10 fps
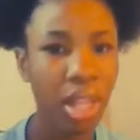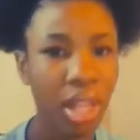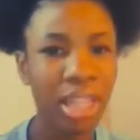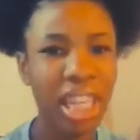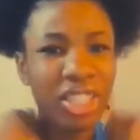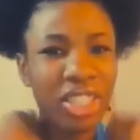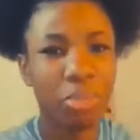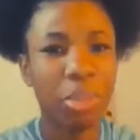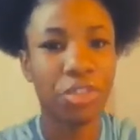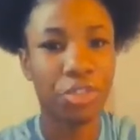that's just
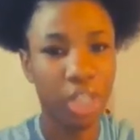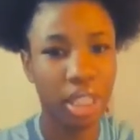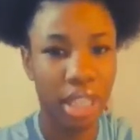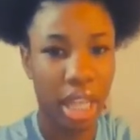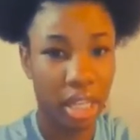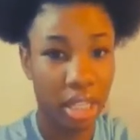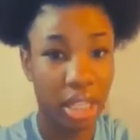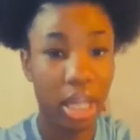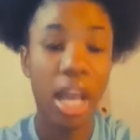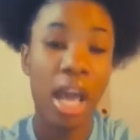me
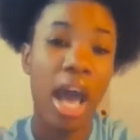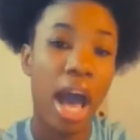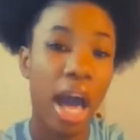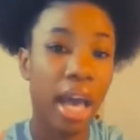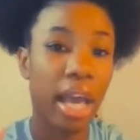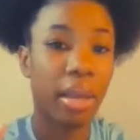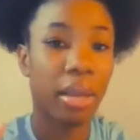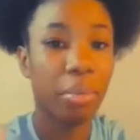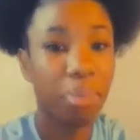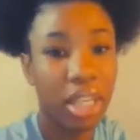freestyling.
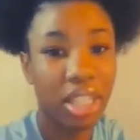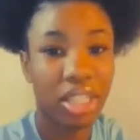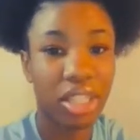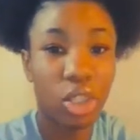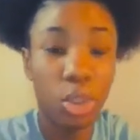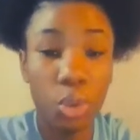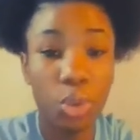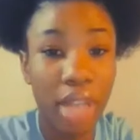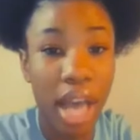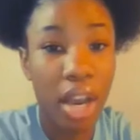I may just
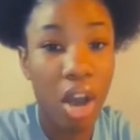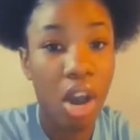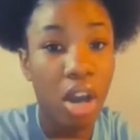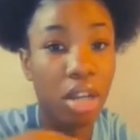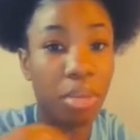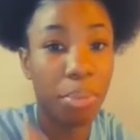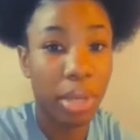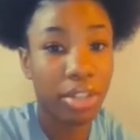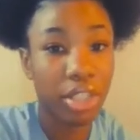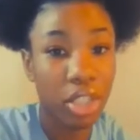do that on
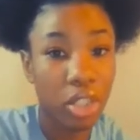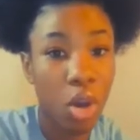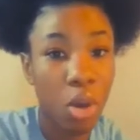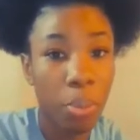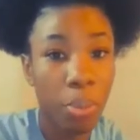Periscope,